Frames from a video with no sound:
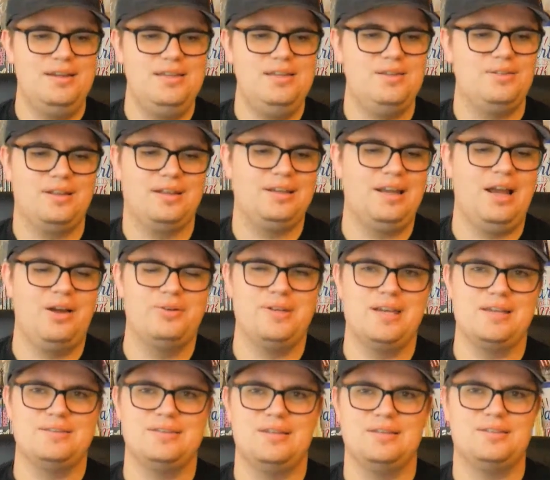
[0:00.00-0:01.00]
like
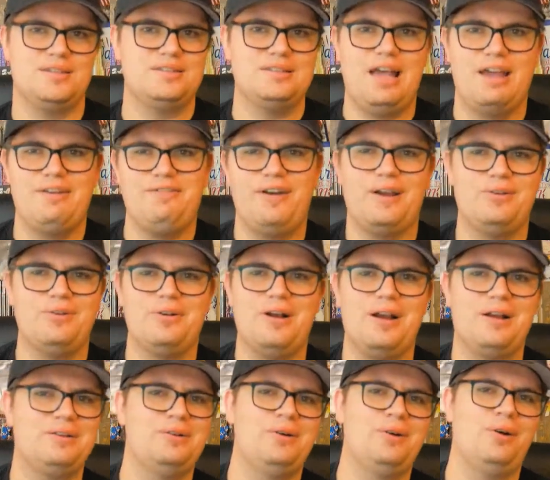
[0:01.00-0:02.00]
nowadays as a sci-fi
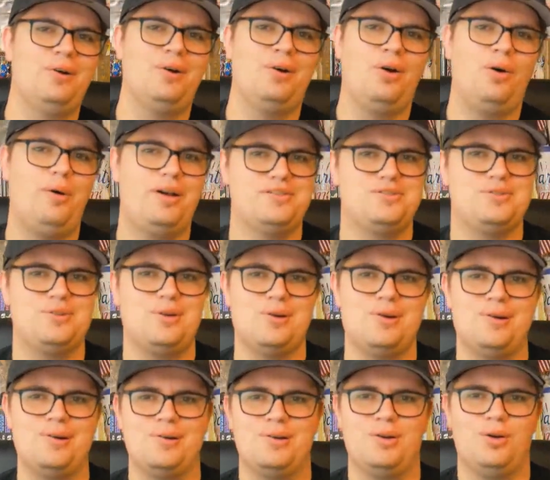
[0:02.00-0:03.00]
director or a
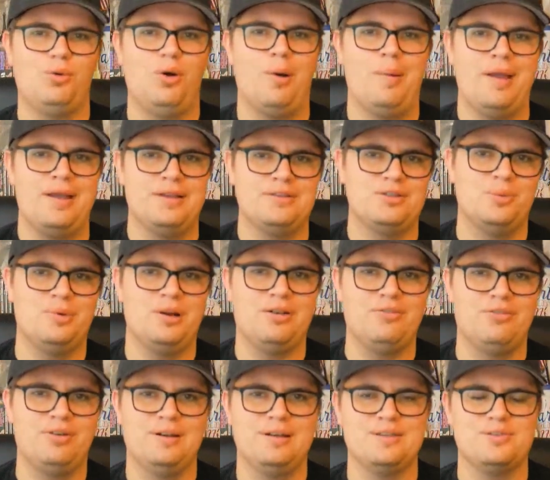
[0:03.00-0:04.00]
Western or romance or
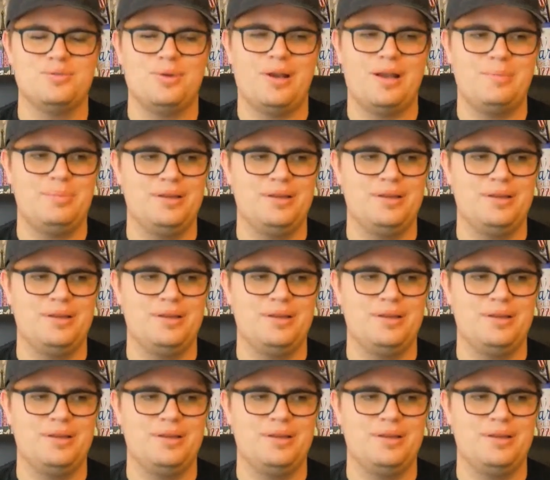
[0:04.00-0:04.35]
whatever it is, right?